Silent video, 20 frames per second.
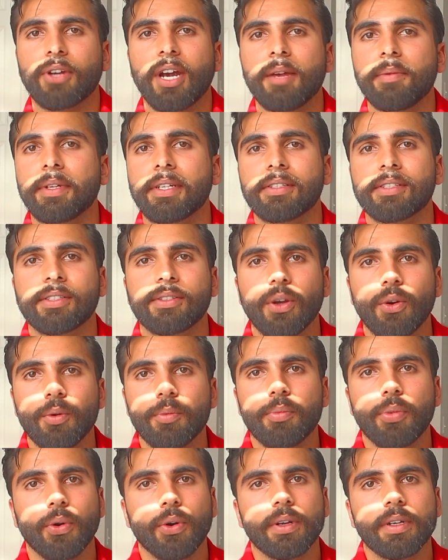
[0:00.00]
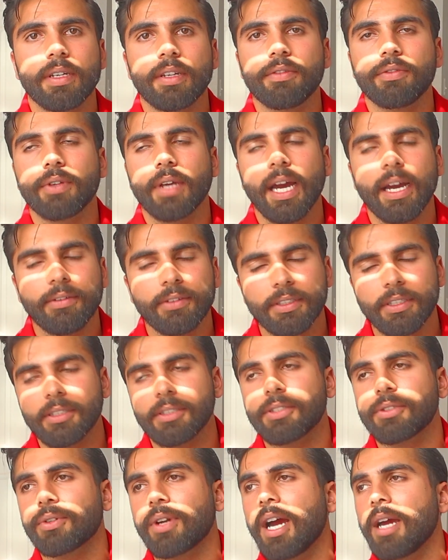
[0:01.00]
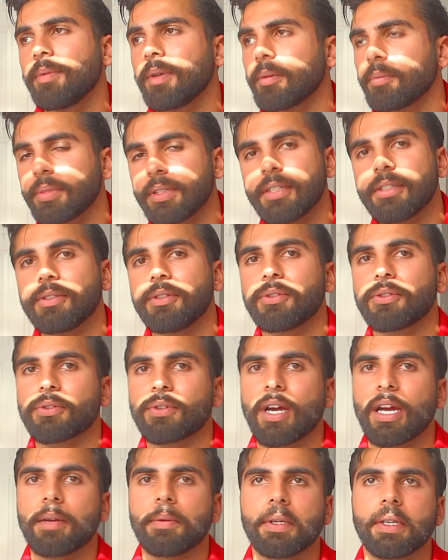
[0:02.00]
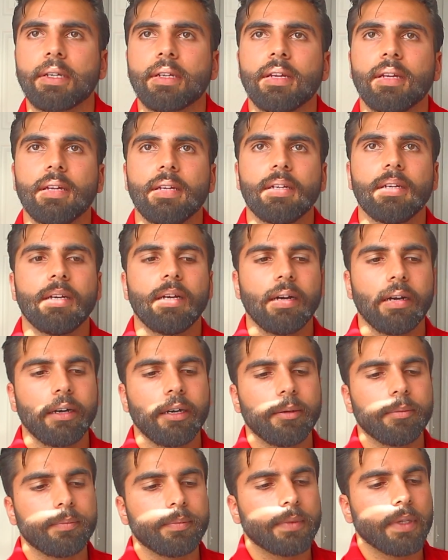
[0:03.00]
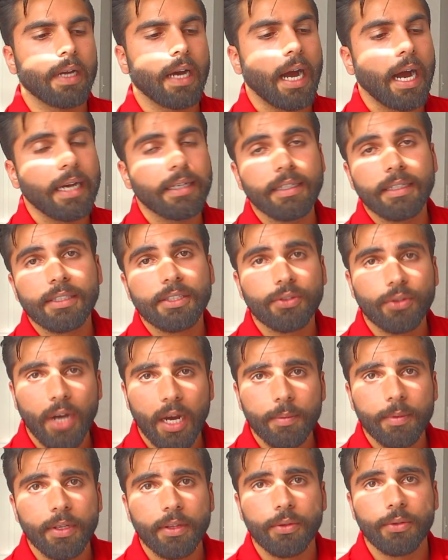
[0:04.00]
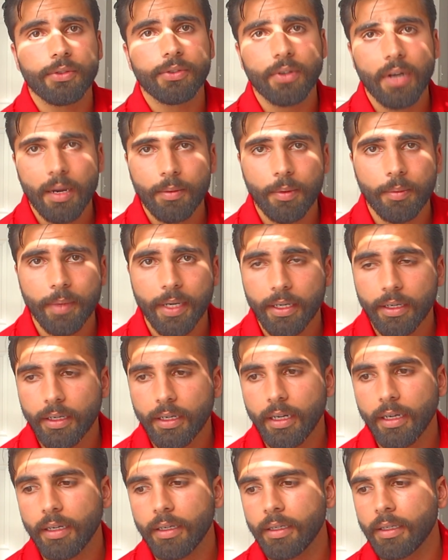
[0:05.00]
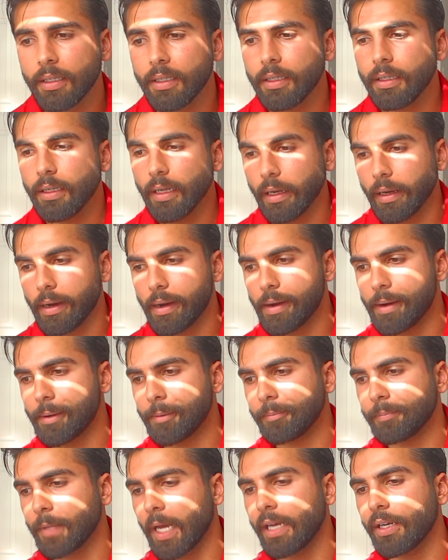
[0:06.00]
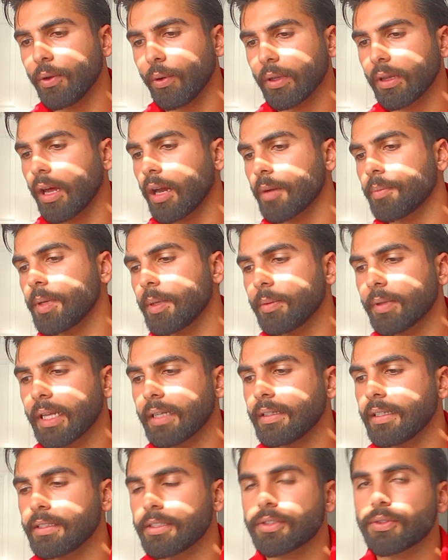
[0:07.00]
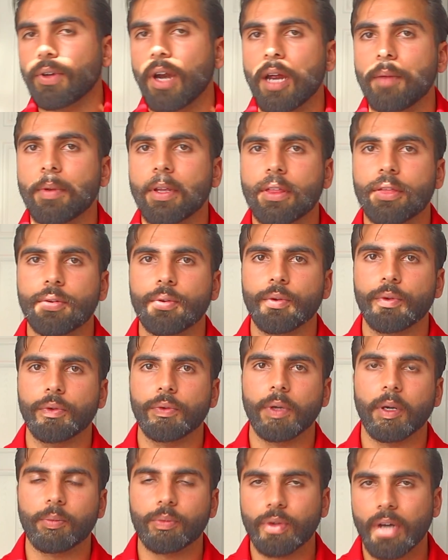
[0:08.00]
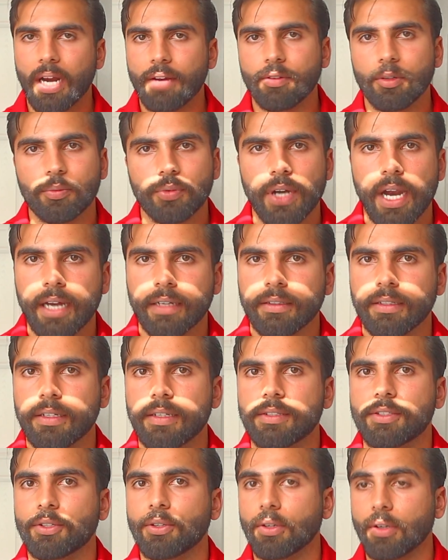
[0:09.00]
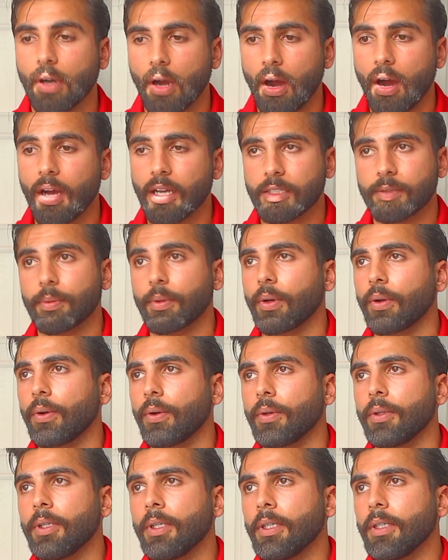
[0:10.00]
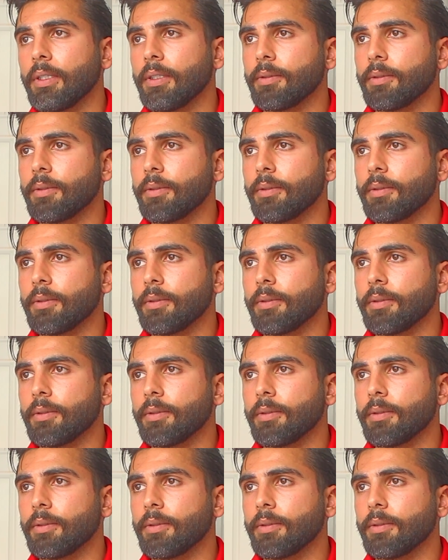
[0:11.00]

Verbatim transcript: Scribing is so important. If you haven't done scribing, please do scribing. Um, I did scribing through Scribe America. Um, I know a lot of people that did scribing through a private practice or a hospital.